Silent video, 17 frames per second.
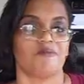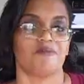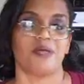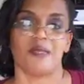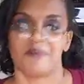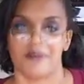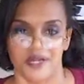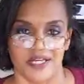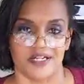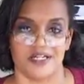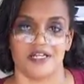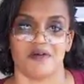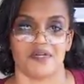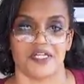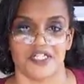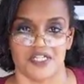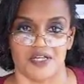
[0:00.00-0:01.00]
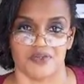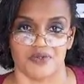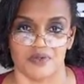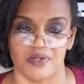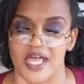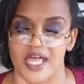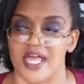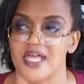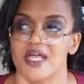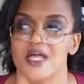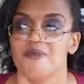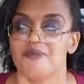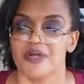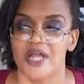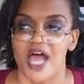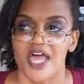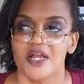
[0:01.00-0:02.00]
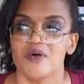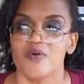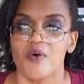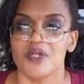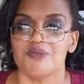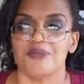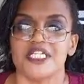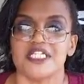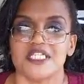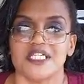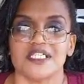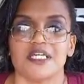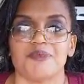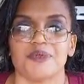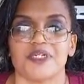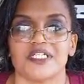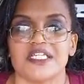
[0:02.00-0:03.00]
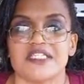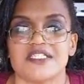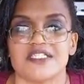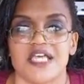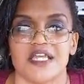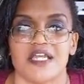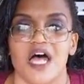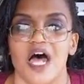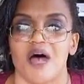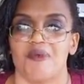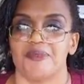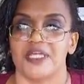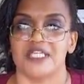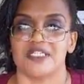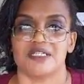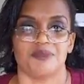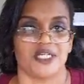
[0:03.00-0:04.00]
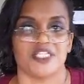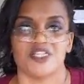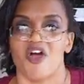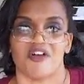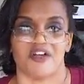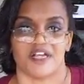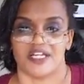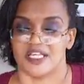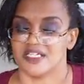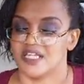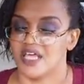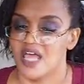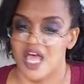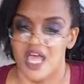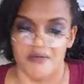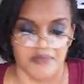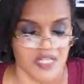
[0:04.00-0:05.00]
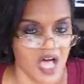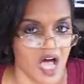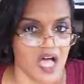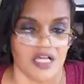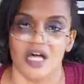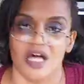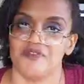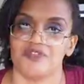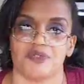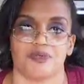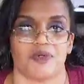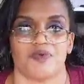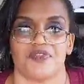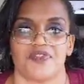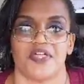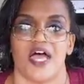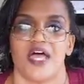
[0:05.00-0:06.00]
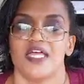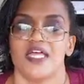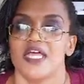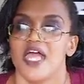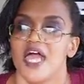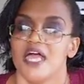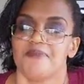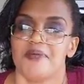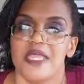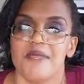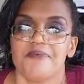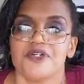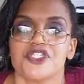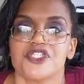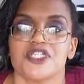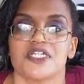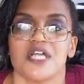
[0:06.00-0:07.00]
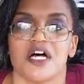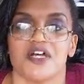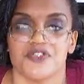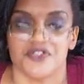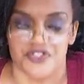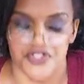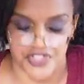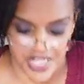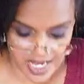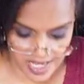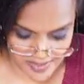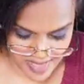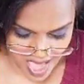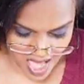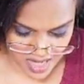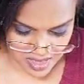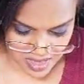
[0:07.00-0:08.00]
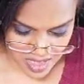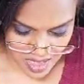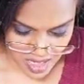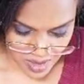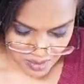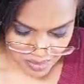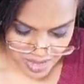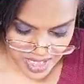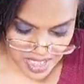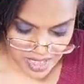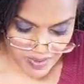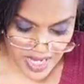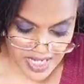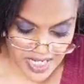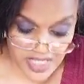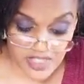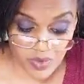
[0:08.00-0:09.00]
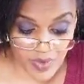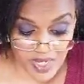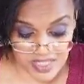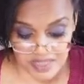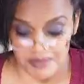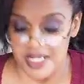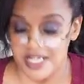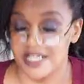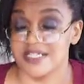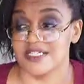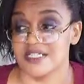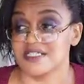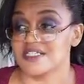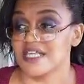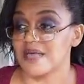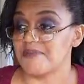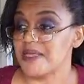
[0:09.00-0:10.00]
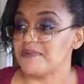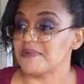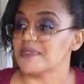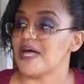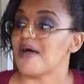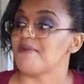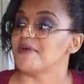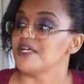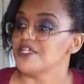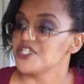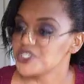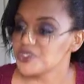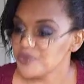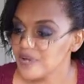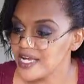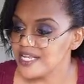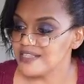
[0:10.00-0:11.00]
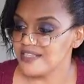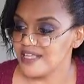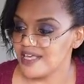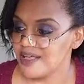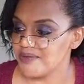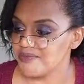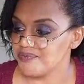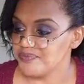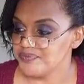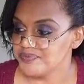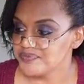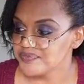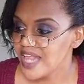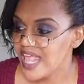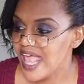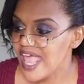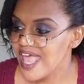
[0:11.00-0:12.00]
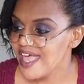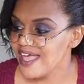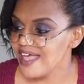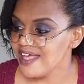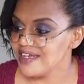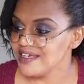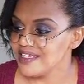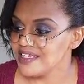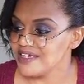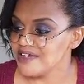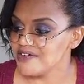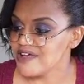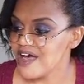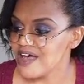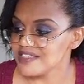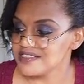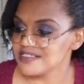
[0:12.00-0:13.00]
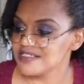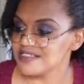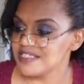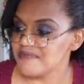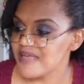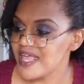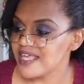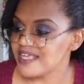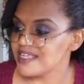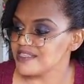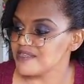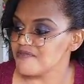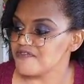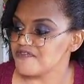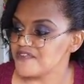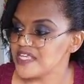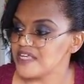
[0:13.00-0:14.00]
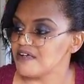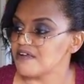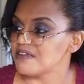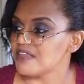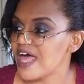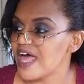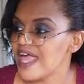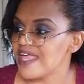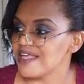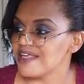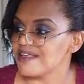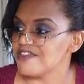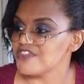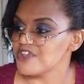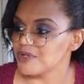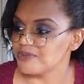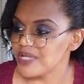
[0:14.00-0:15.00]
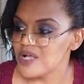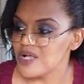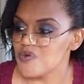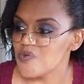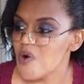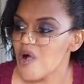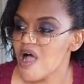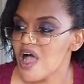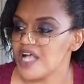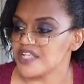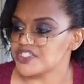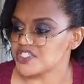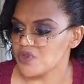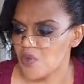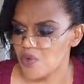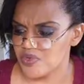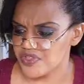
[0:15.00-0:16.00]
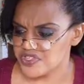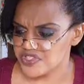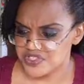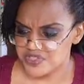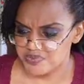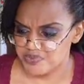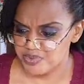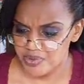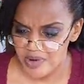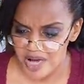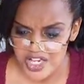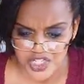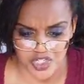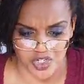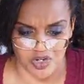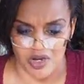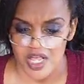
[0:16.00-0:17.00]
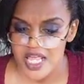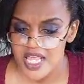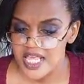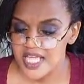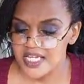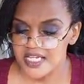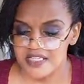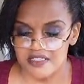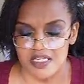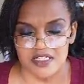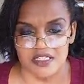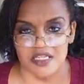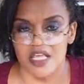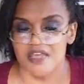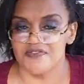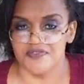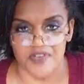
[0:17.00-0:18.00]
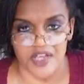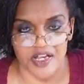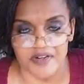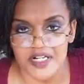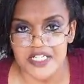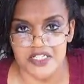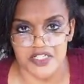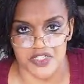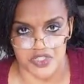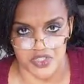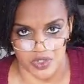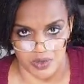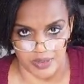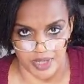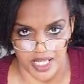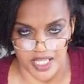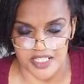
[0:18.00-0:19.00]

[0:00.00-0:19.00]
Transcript: People are going to know each other, okay? But I don't want to be deliberately set up to be targeted. I'm not comfortable with that, and people should understand that. But anyway, it is a waste of money to set people up, train them, and, constantly making them feel like they're being watched, or this pressure. It's very disturbing.